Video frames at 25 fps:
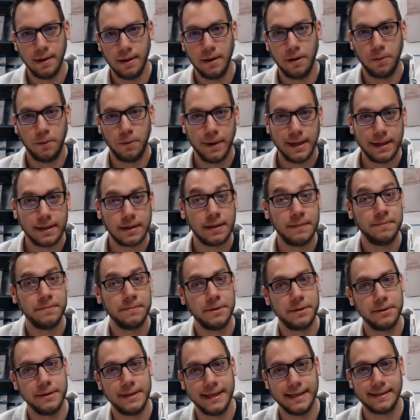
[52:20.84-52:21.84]
Welcome
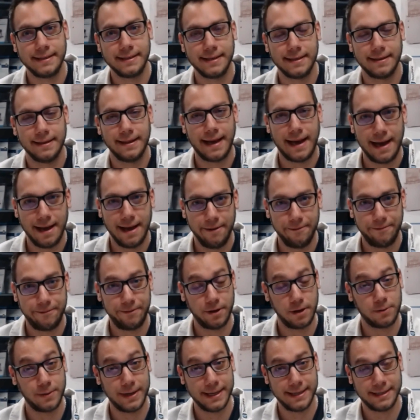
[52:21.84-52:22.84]
to this live
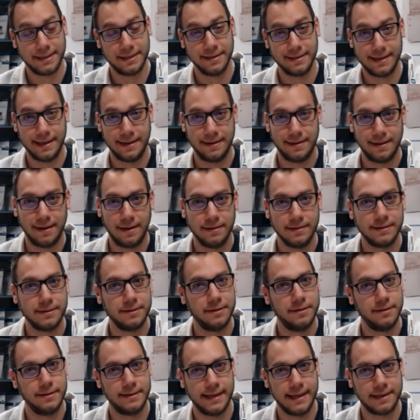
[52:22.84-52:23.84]
questions and
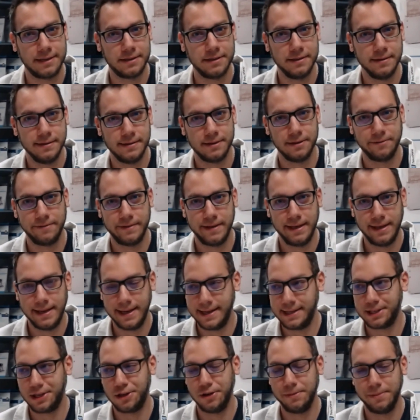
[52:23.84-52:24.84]
answers sections of the
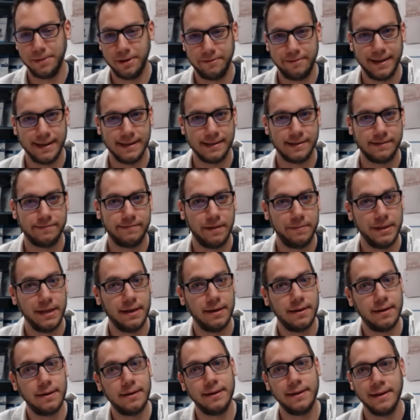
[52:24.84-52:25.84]
HCube Advanced
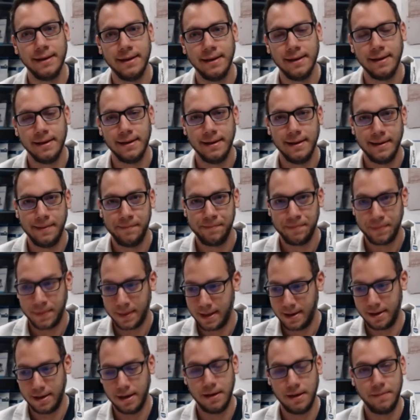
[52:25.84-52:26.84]
webinar.
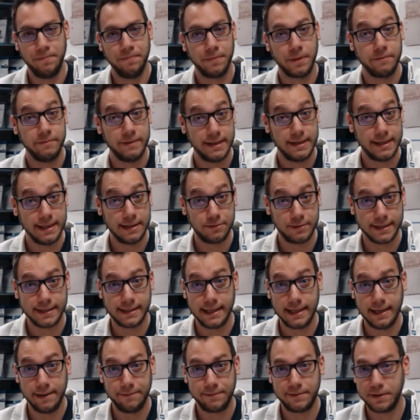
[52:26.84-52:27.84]
We did
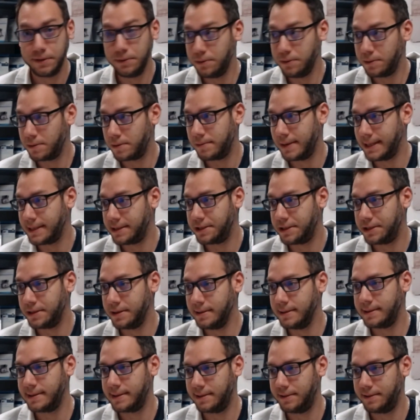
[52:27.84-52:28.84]
receive 2
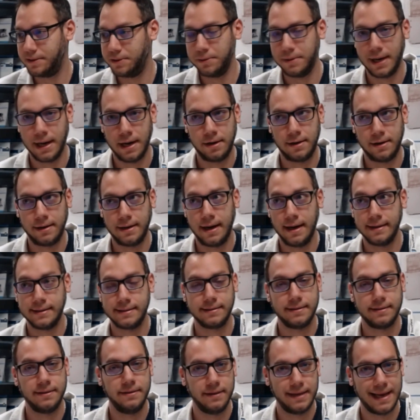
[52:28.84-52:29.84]
questions to our
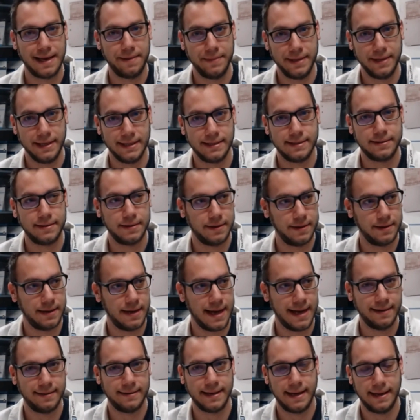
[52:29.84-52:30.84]

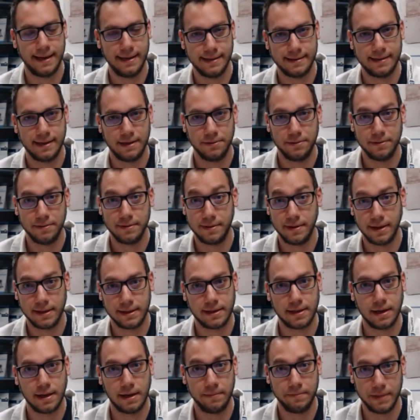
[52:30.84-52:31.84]

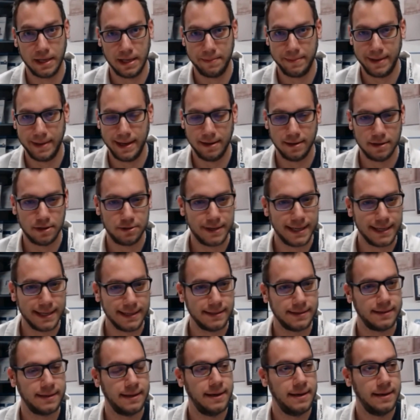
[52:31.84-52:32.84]
askthechemist@ThalesNano.com email
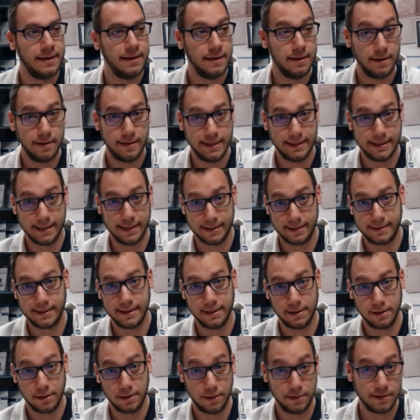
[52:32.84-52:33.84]
address. This is
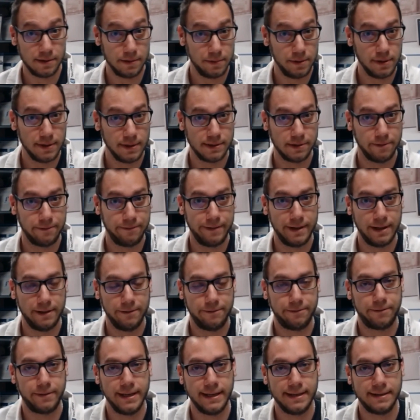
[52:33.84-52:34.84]
still usable, so feel
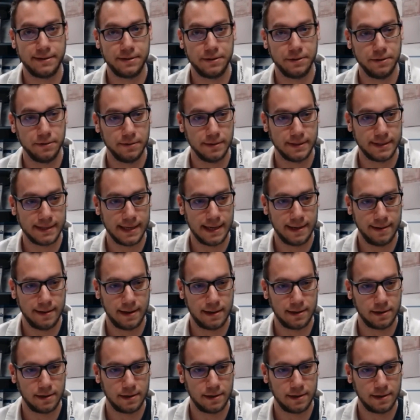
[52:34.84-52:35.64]
free to send